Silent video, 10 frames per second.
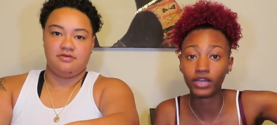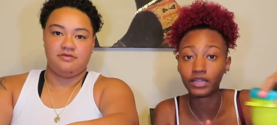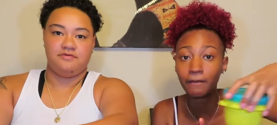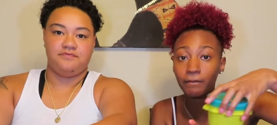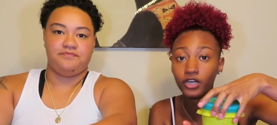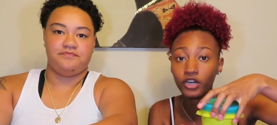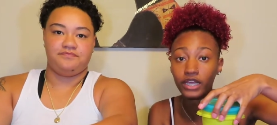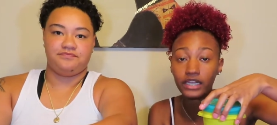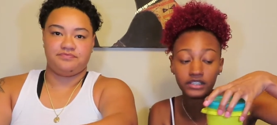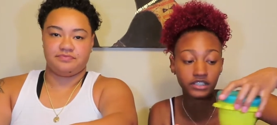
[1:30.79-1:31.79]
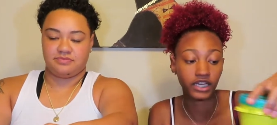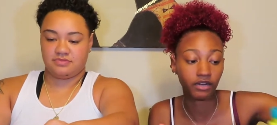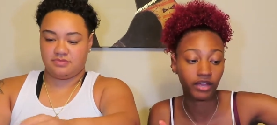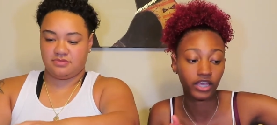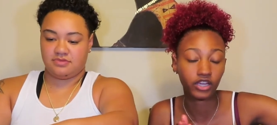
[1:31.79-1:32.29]
Speaker 1: regular butter in this container
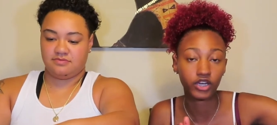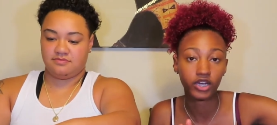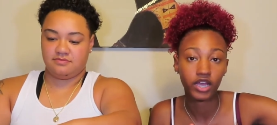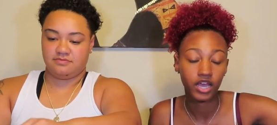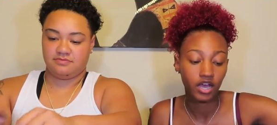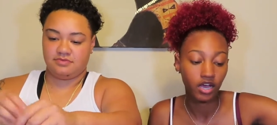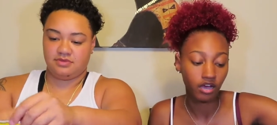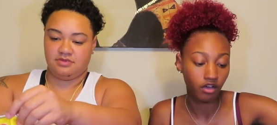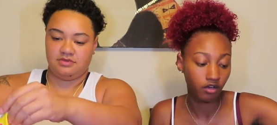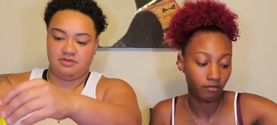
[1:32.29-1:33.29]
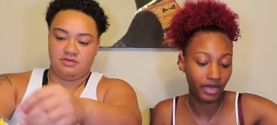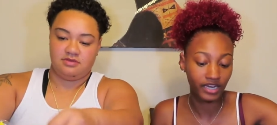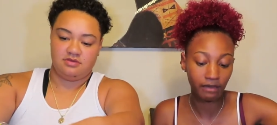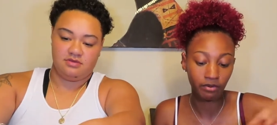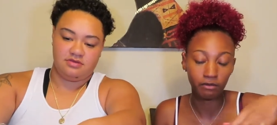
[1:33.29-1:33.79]
right here. Um, I
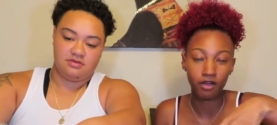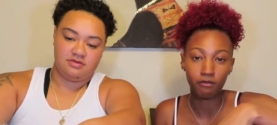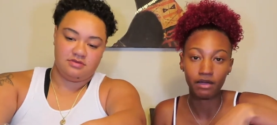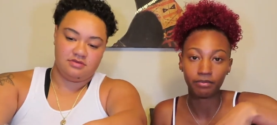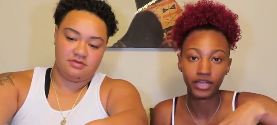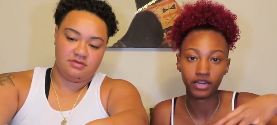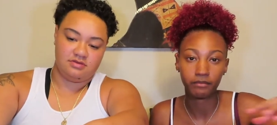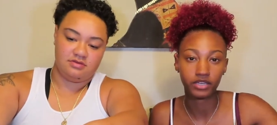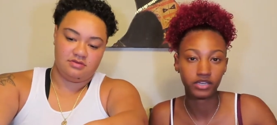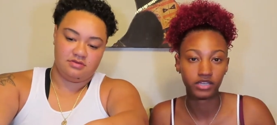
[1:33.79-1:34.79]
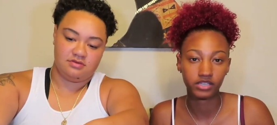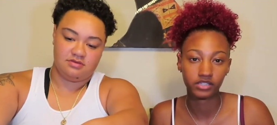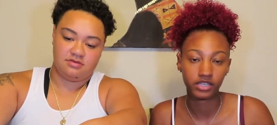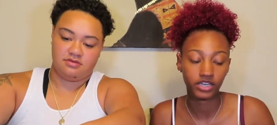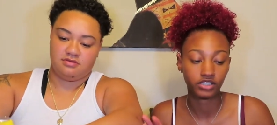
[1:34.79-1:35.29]
didn't put them on my platter
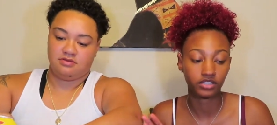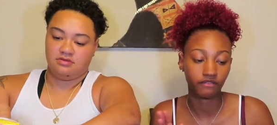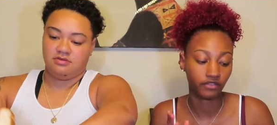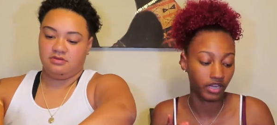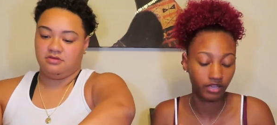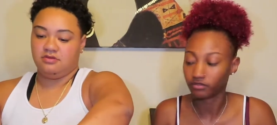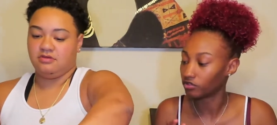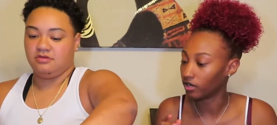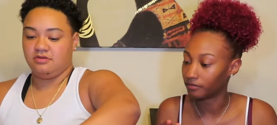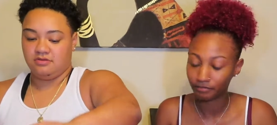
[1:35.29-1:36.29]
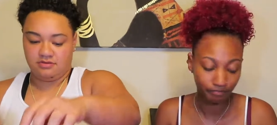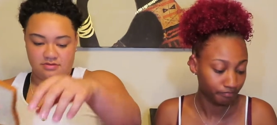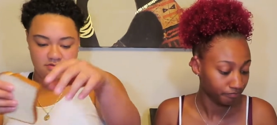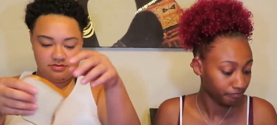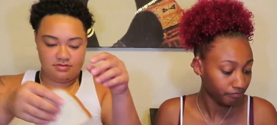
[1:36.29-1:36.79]
because I just didn't feel like it. Sorry.
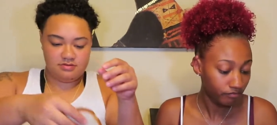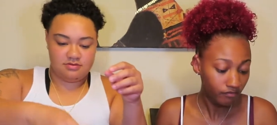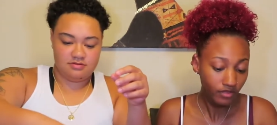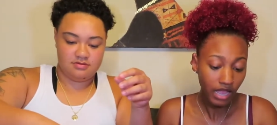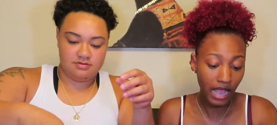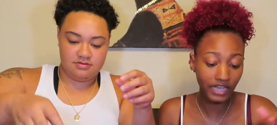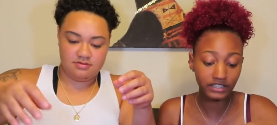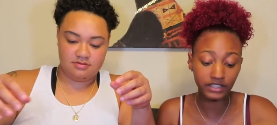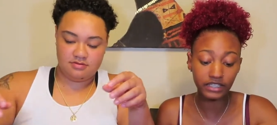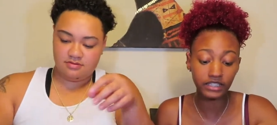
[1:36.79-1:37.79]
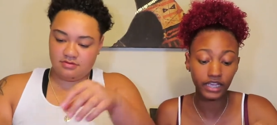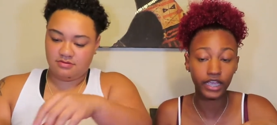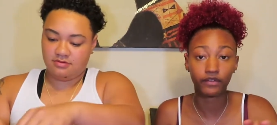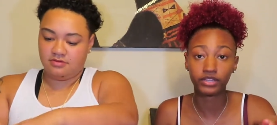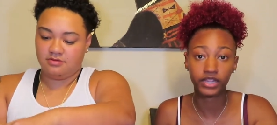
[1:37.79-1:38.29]
I seasoned
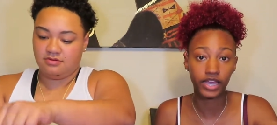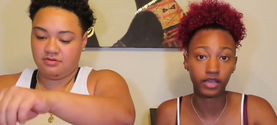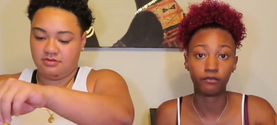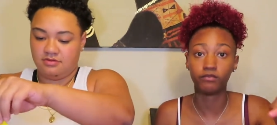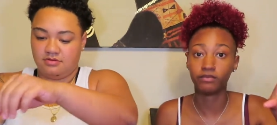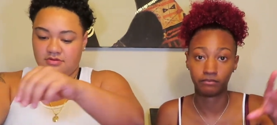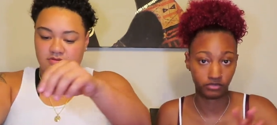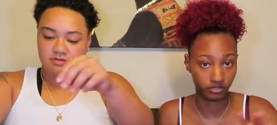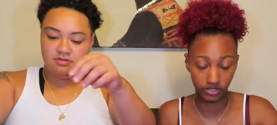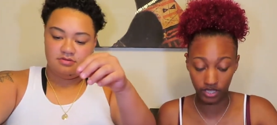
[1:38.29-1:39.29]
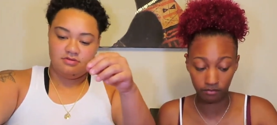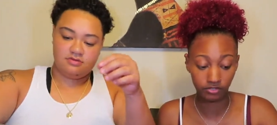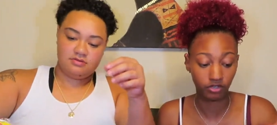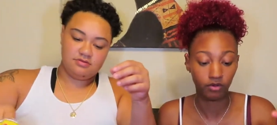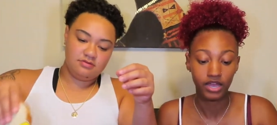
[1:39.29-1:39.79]
everything the same.
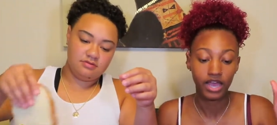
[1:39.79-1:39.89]
So